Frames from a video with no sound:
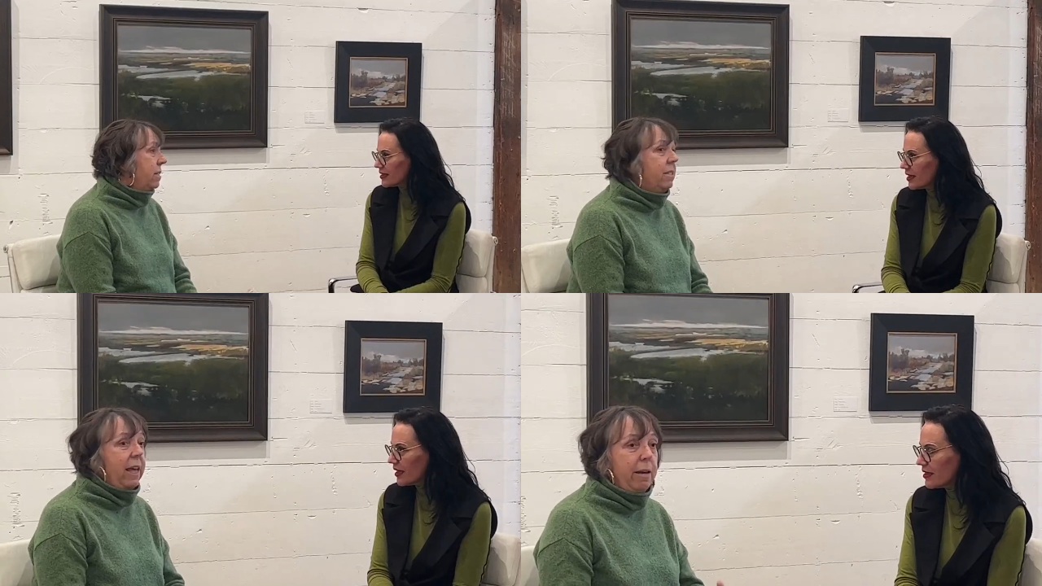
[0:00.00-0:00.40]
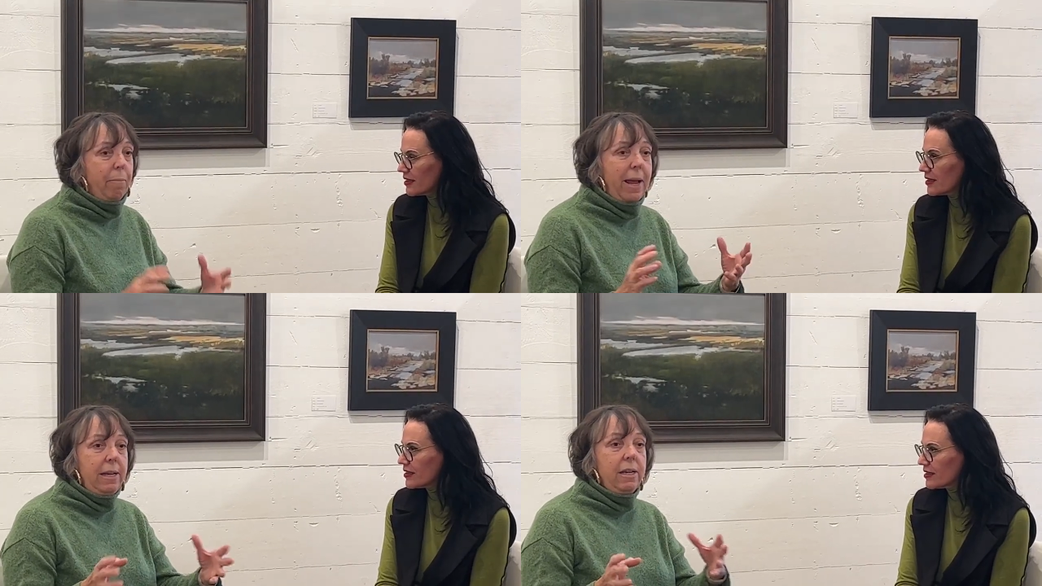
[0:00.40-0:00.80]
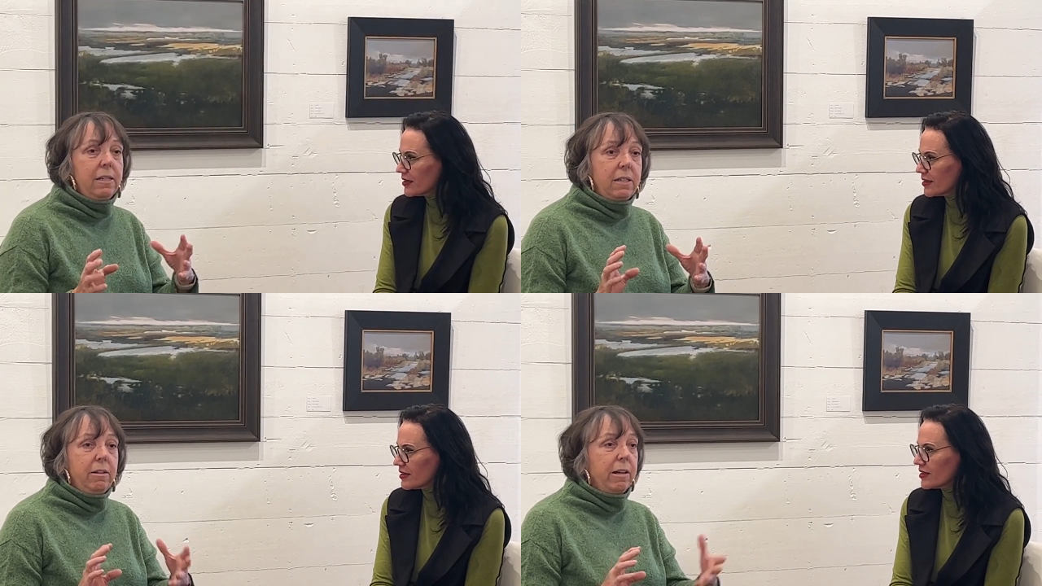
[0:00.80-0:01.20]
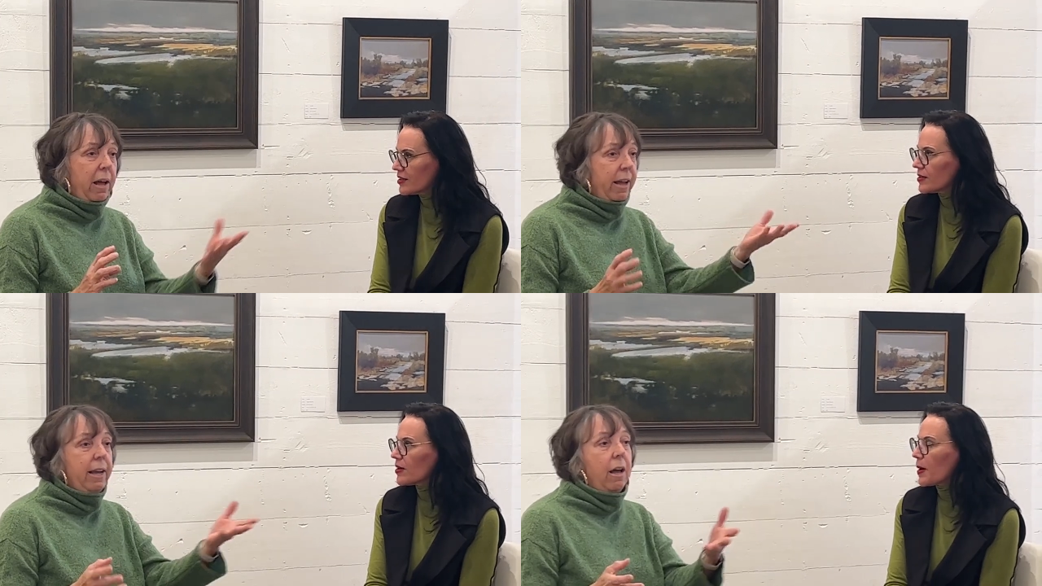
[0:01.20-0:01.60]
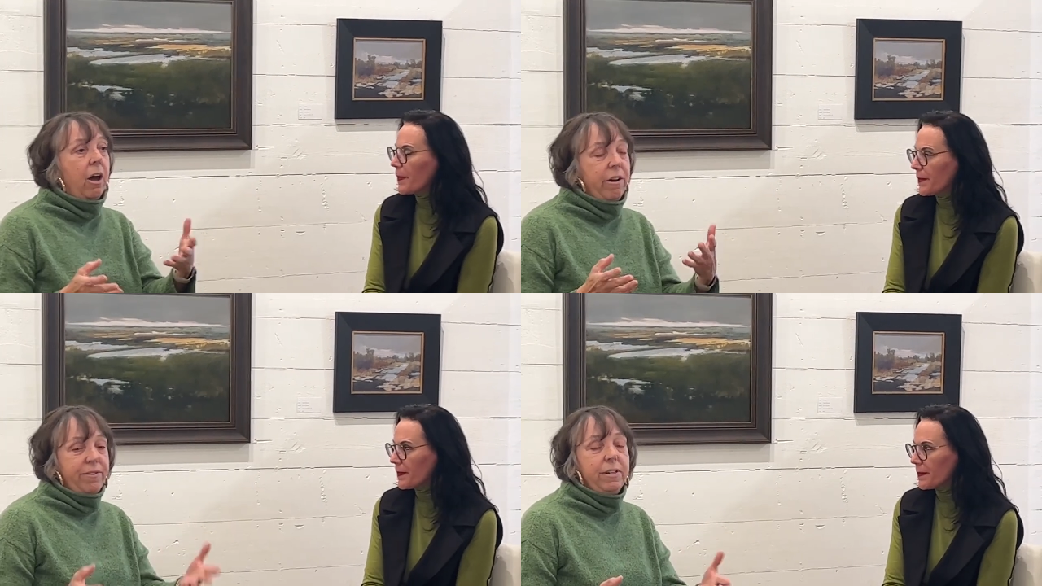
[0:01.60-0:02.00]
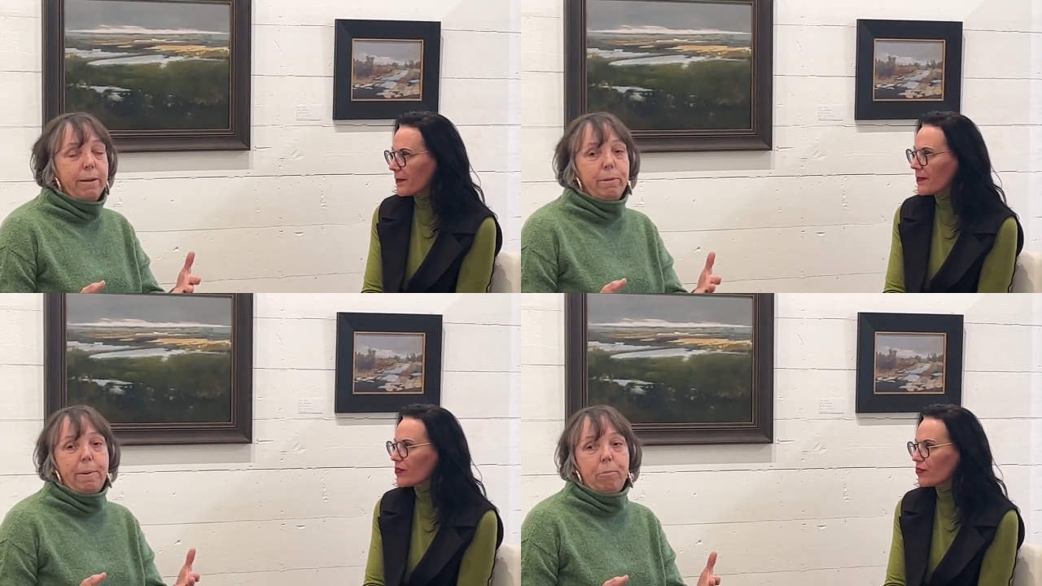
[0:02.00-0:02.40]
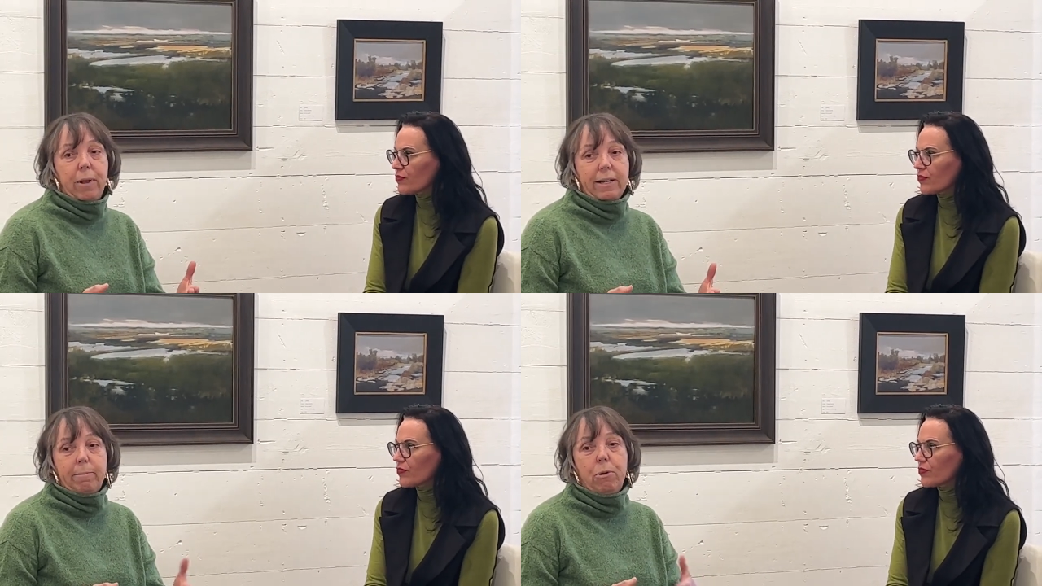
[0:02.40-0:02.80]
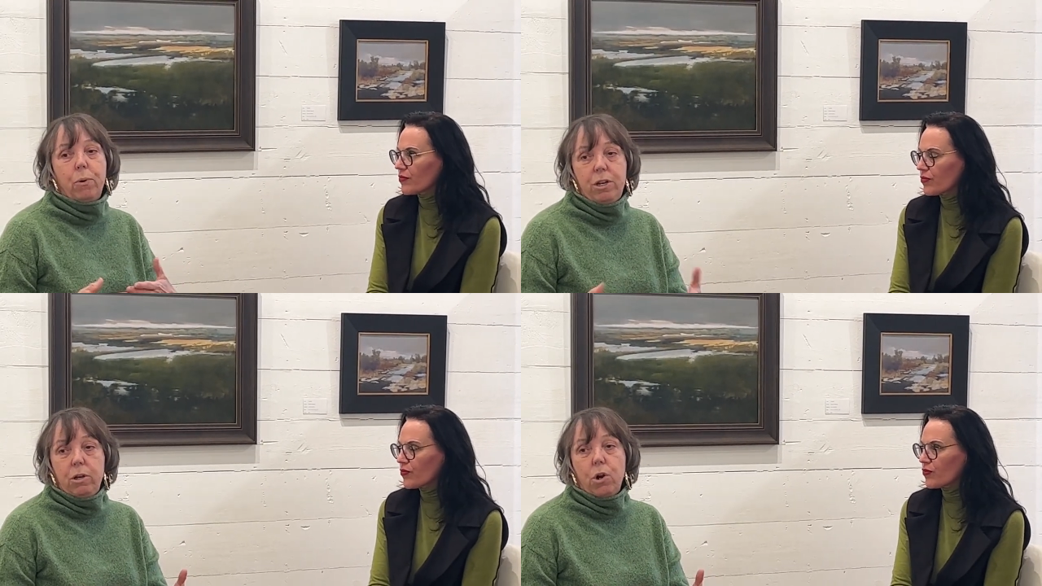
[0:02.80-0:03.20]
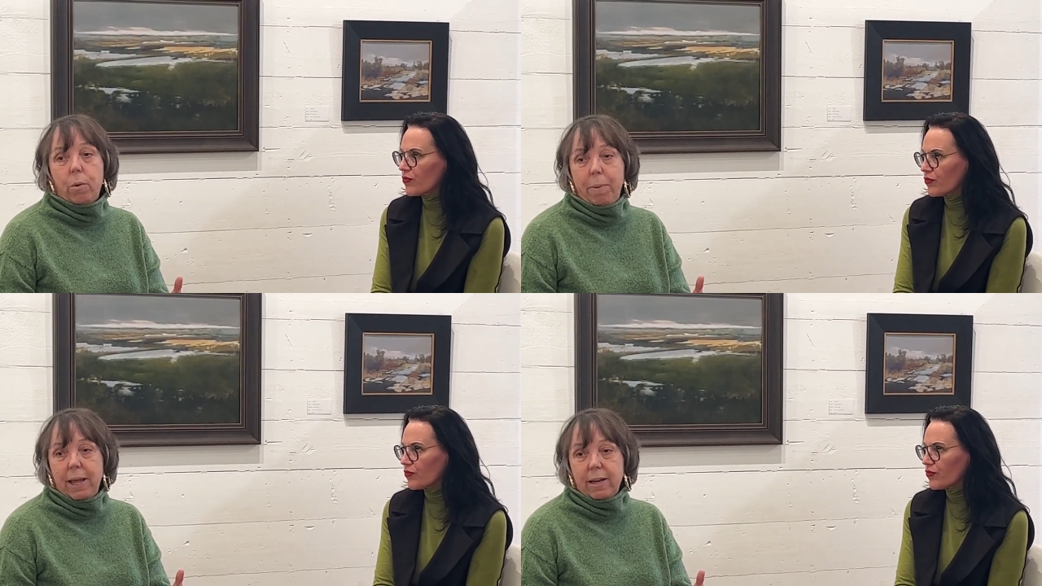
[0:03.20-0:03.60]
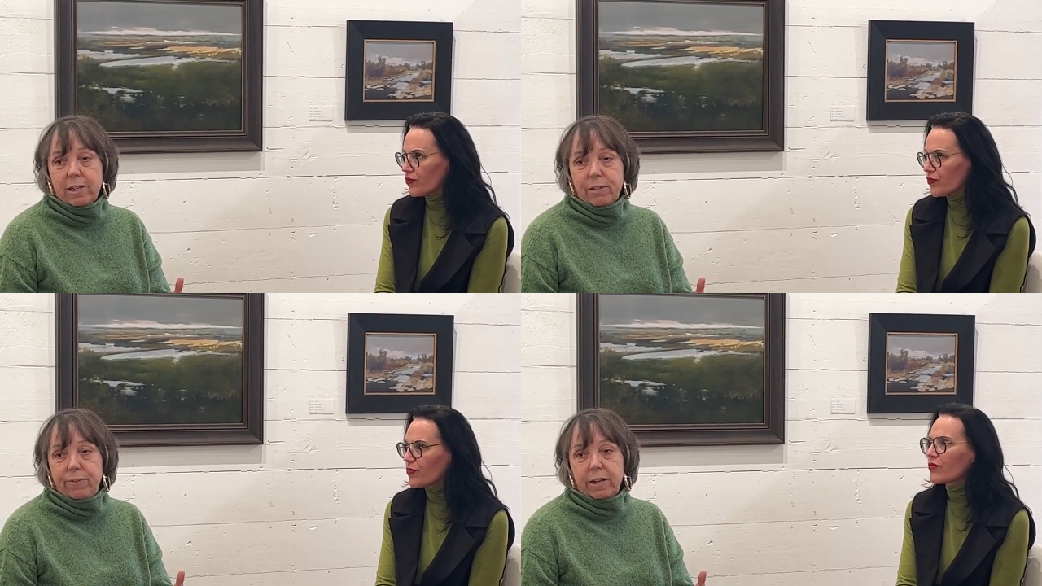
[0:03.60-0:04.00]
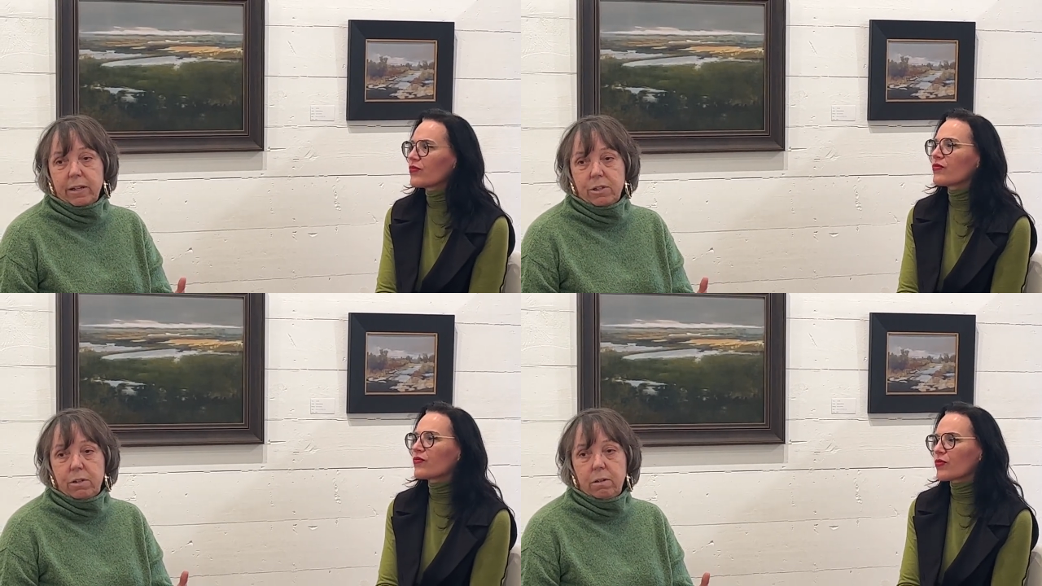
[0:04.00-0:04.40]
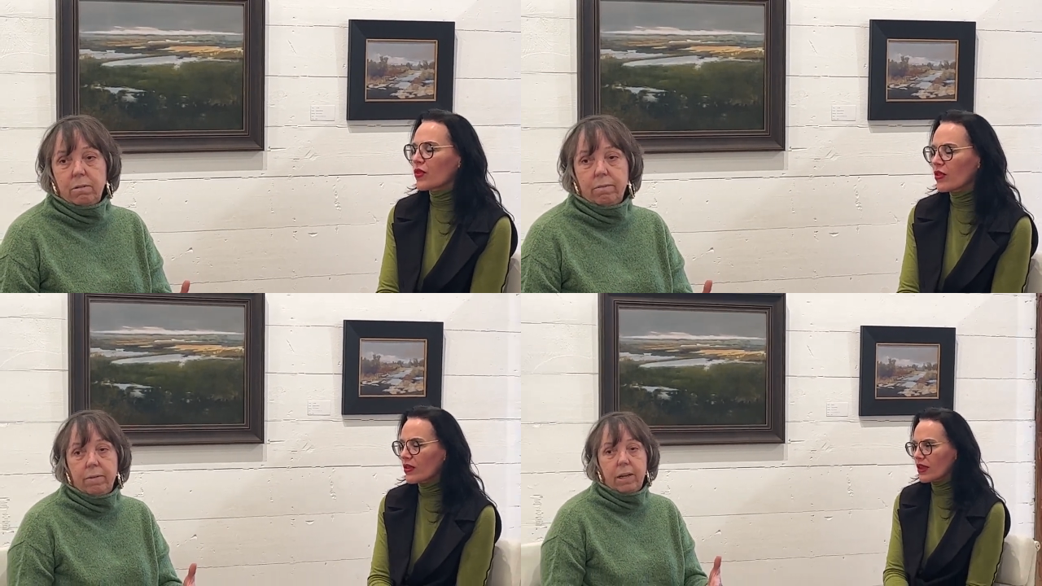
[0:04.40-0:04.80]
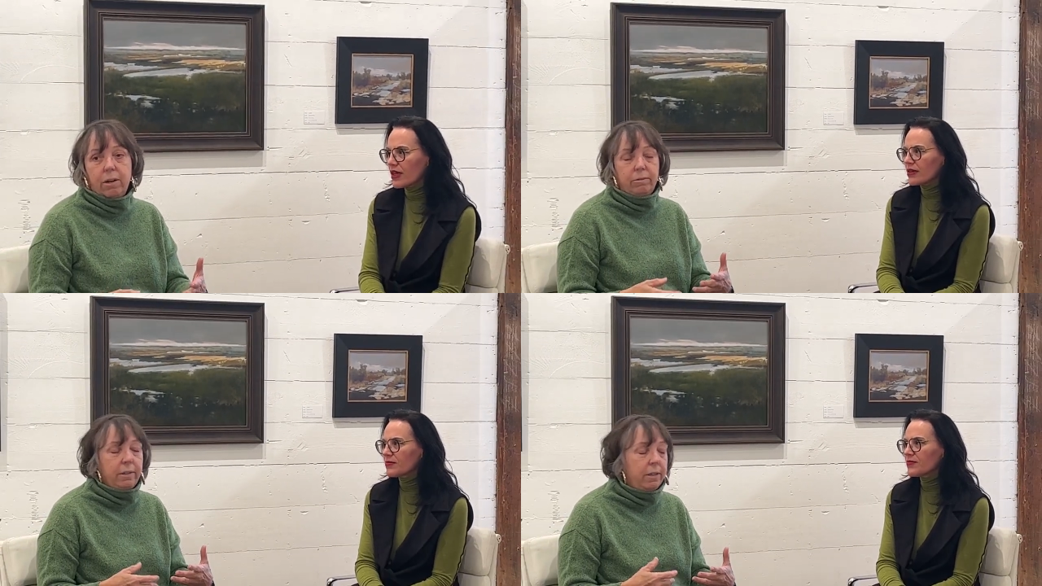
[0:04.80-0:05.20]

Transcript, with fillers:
Speaker 1: is that paintings, I oftentimes people ask me, when do you know a painting's finished? You know,